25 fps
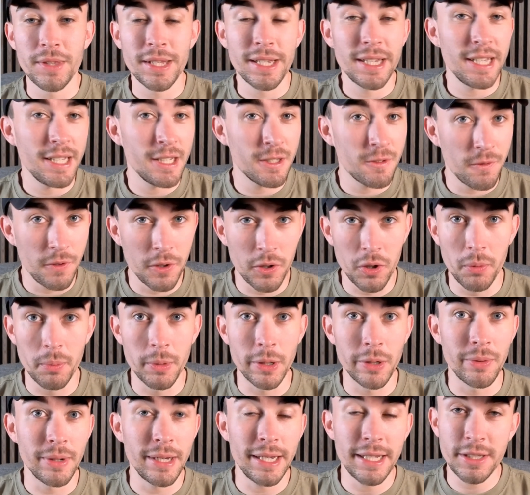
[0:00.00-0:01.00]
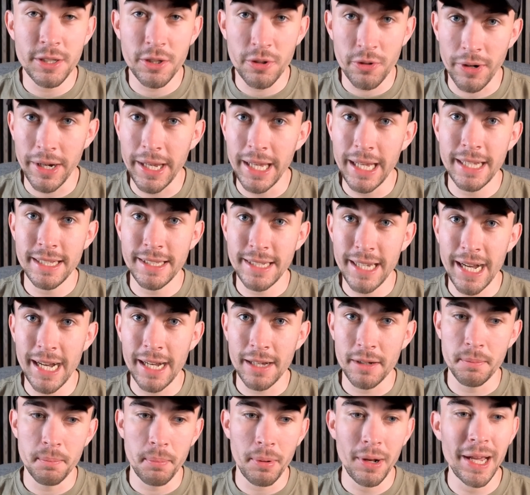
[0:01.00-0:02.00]
is phenomenal. It's great attack
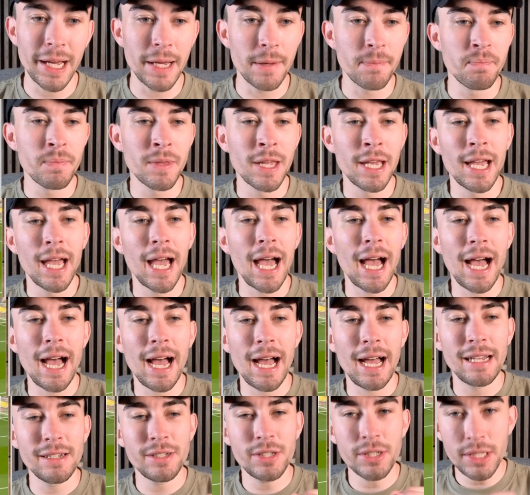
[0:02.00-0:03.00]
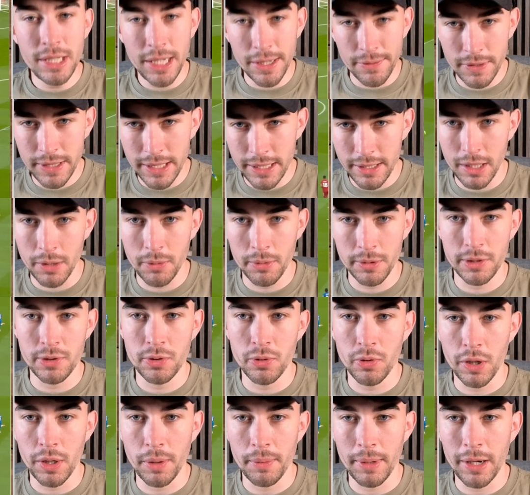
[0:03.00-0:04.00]
and play. And just the other thing that I want to
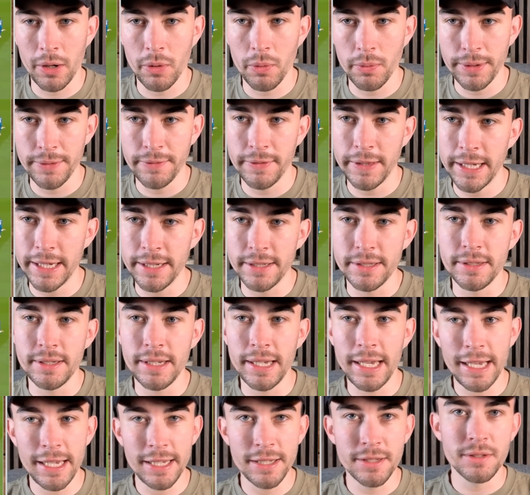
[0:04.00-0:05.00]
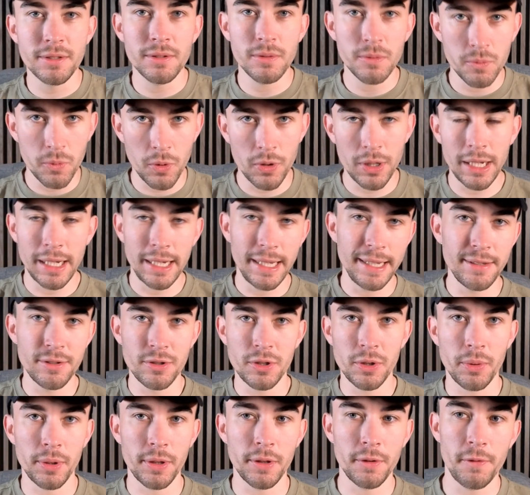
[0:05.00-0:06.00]
talk about with this is what it leads
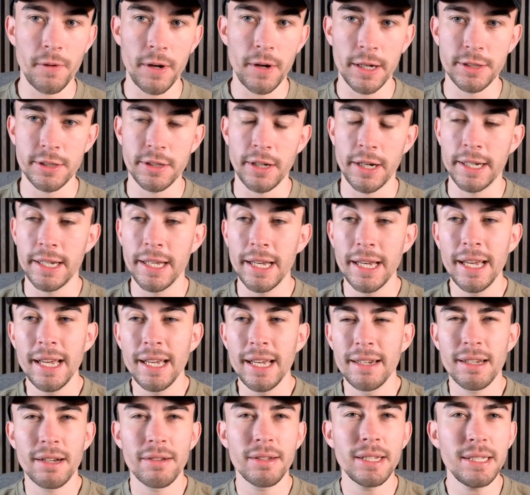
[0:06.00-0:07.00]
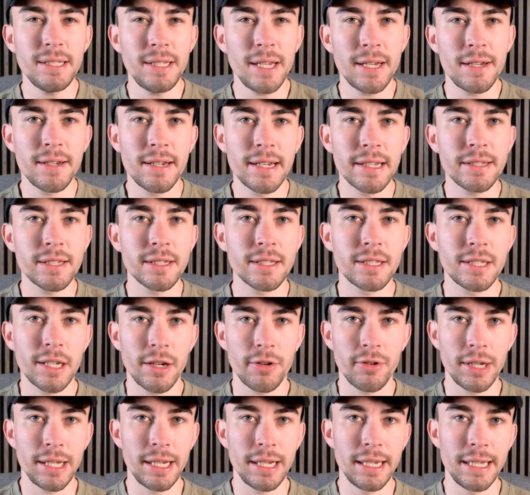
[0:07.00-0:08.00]
to on the far side. Now, this didn't
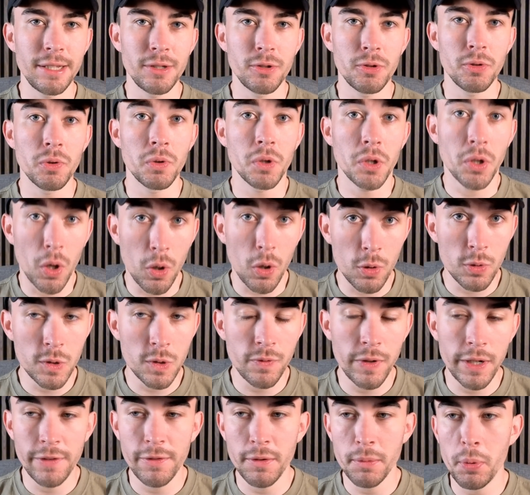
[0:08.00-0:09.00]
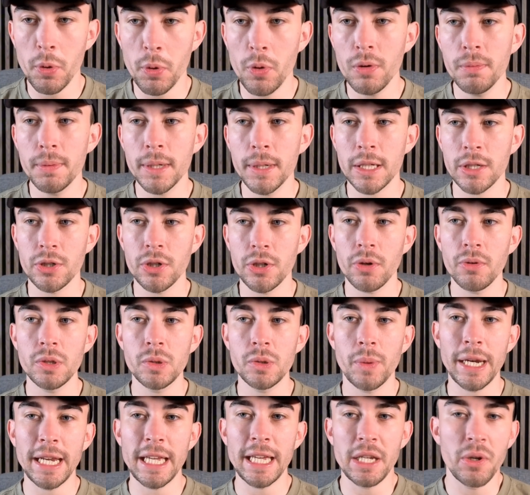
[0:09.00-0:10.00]
necessarily lead to goals for Liverpool, but it shows
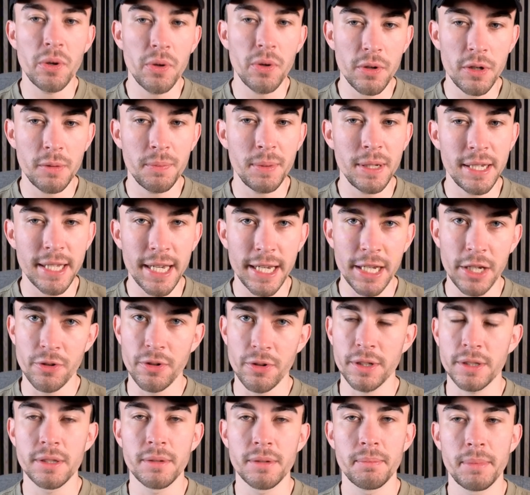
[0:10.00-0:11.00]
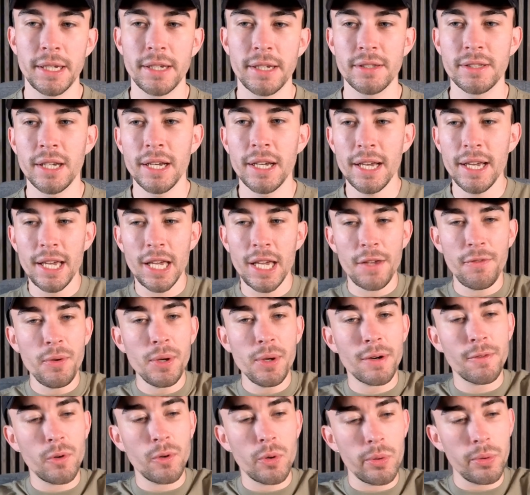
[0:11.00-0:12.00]
where they could be dangerous. Because if you
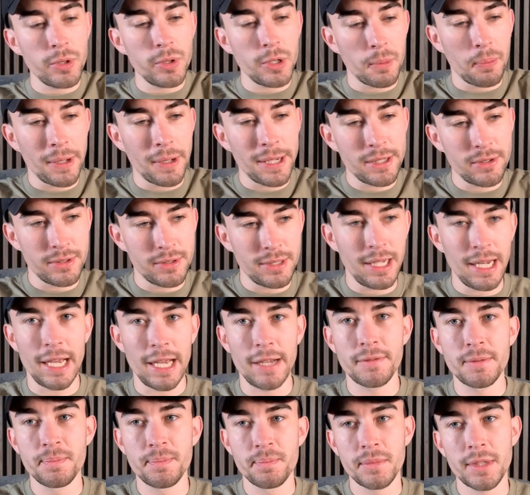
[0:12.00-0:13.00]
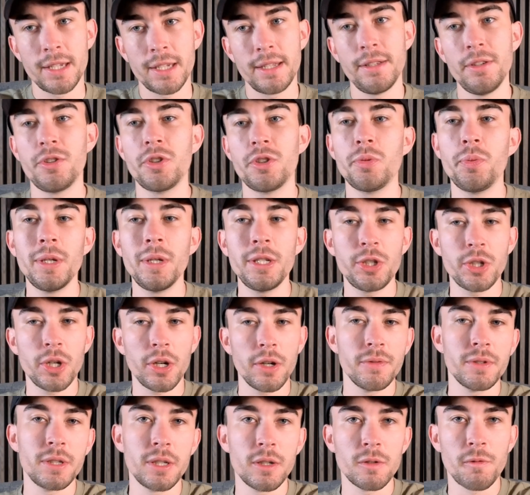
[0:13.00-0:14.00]
have all your players on the left and you switch it
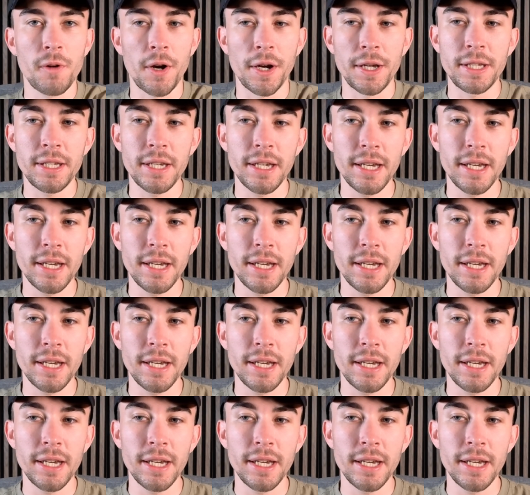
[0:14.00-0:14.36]
over to the right,